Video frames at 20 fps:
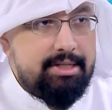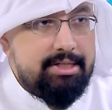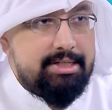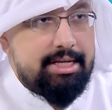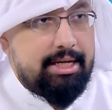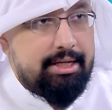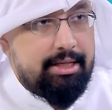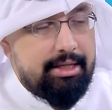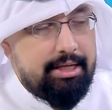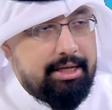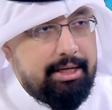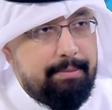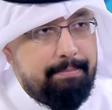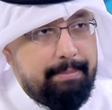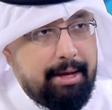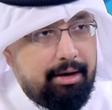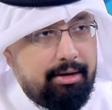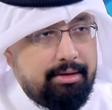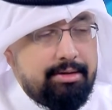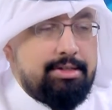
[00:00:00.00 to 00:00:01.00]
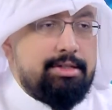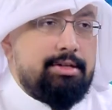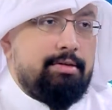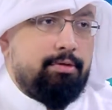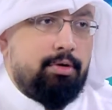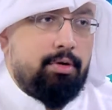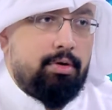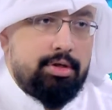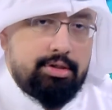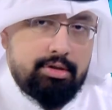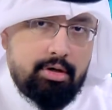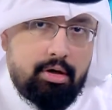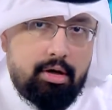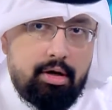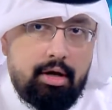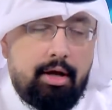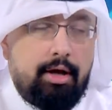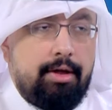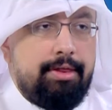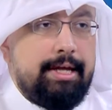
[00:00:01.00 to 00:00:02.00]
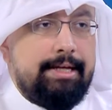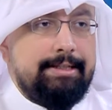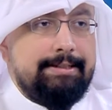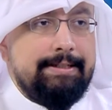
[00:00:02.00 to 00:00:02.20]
and the belts, of course, all authentic.